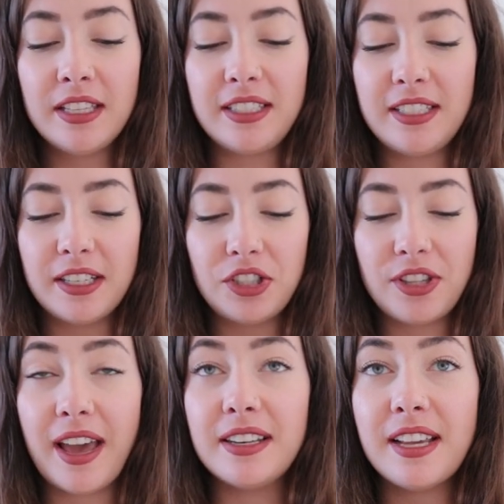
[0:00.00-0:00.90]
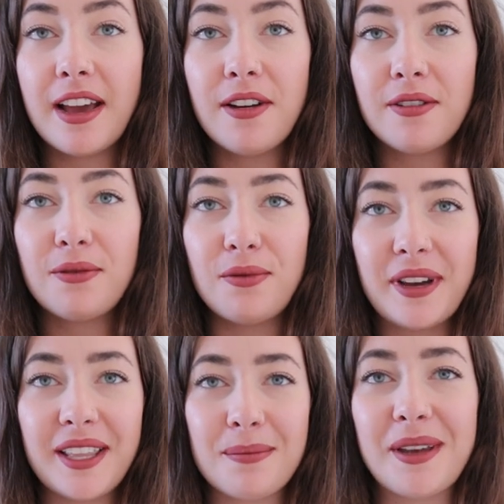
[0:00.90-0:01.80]
stitch that down
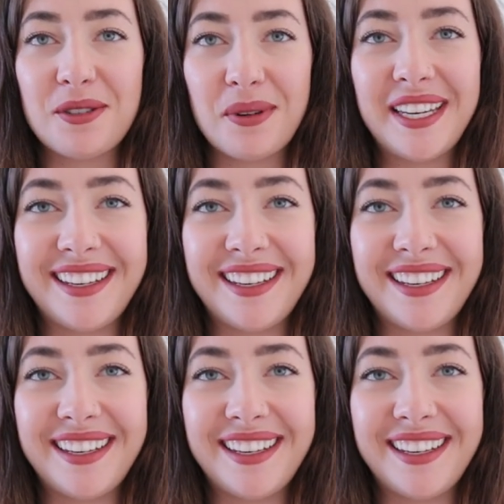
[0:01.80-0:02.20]
with my twin